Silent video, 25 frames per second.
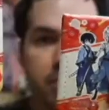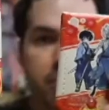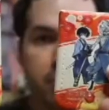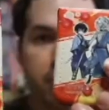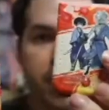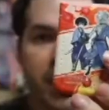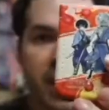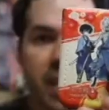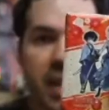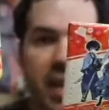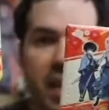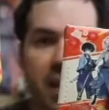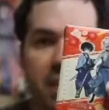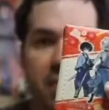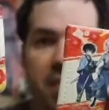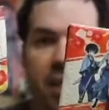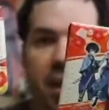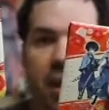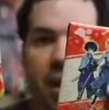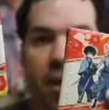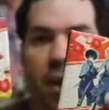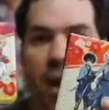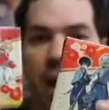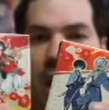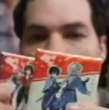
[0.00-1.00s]
Pretty neat,
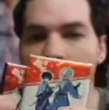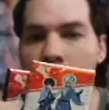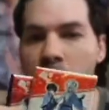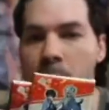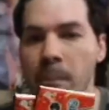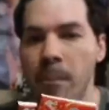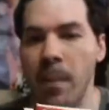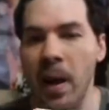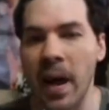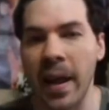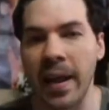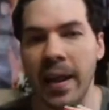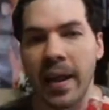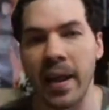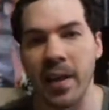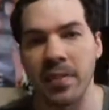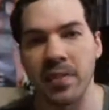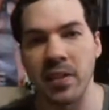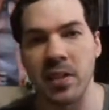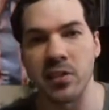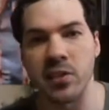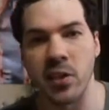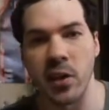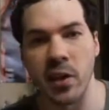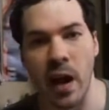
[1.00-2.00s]
though. I
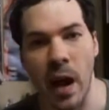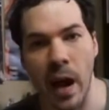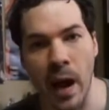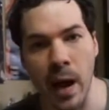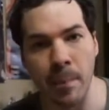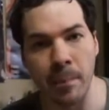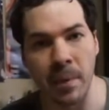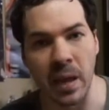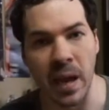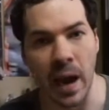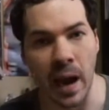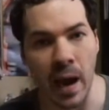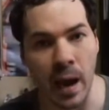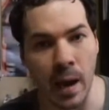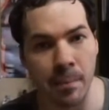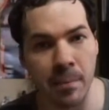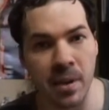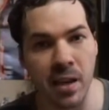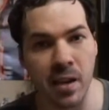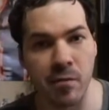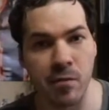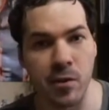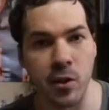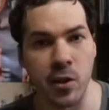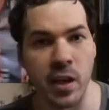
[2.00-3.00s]
got these on
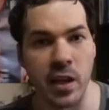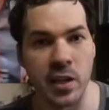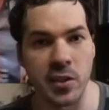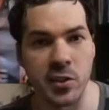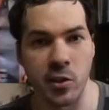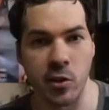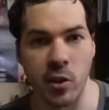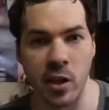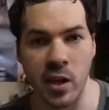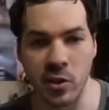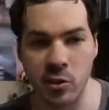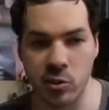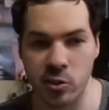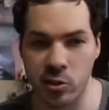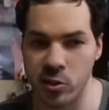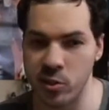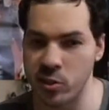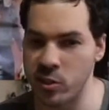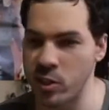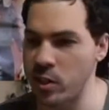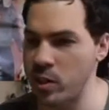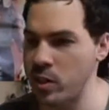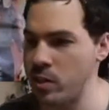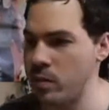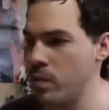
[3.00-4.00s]
AmiAmi if you guys are
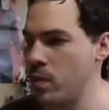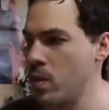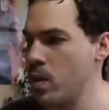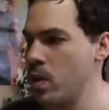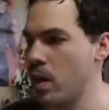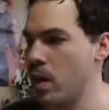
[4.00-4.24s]
interested.